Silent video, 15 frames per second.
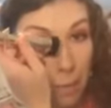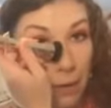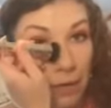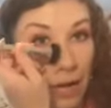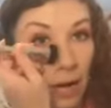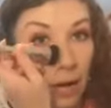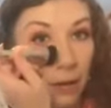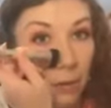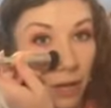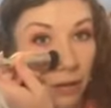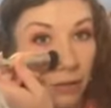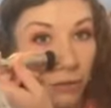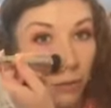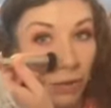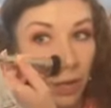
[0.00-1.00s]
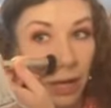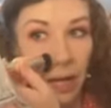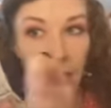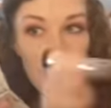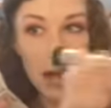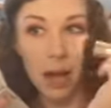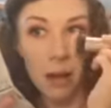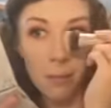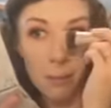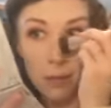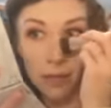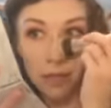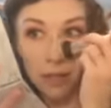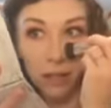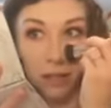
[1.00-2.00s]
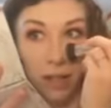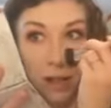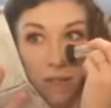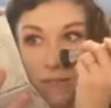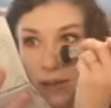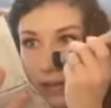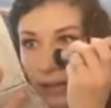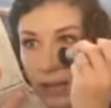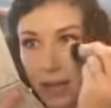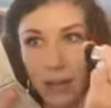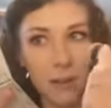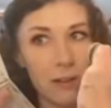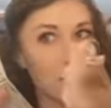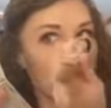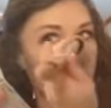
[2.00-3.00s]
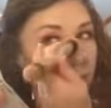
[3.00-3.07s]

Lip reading: But I went for it and I'm loving it.